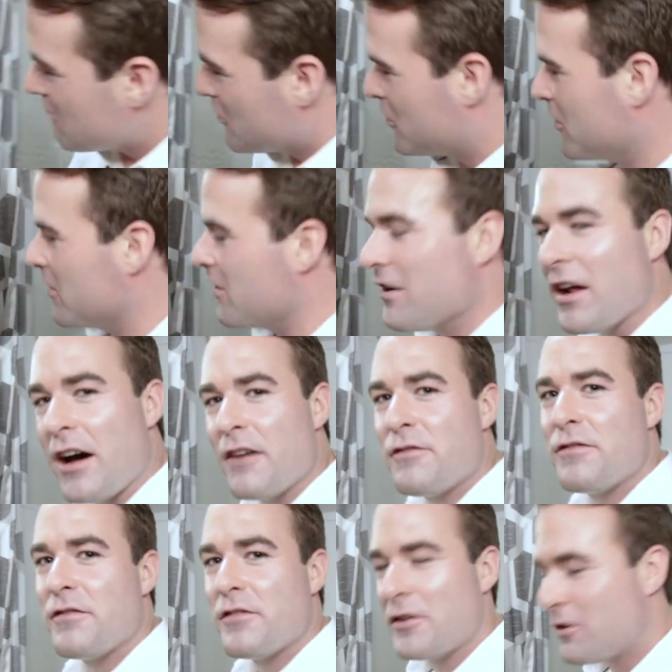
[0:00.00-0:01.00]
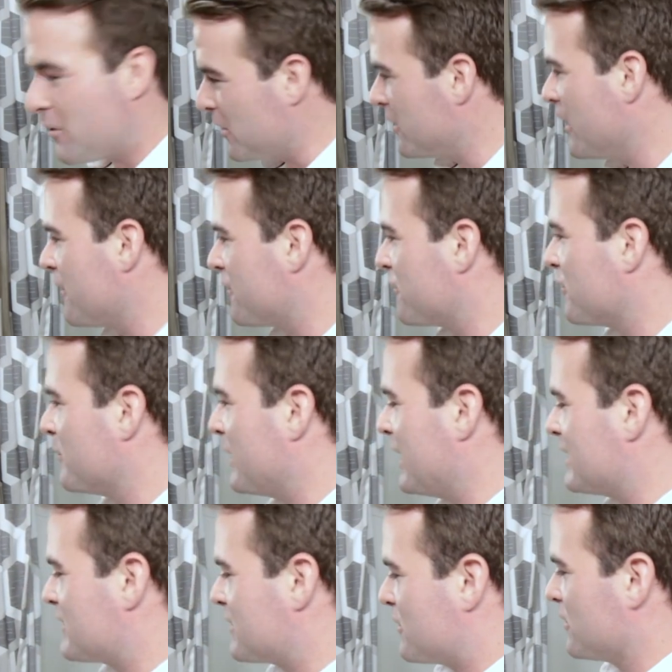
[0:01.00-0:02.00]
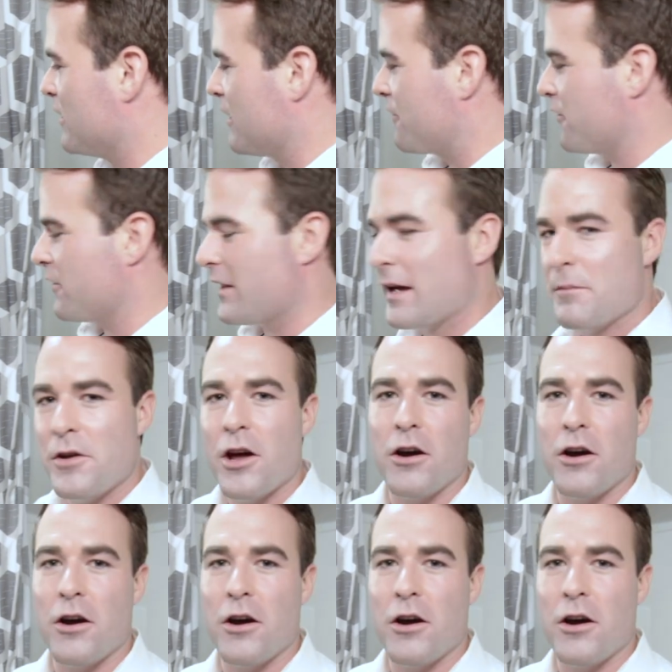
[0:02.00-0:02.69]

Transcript: good enough, good enough for me, it's good enough for them.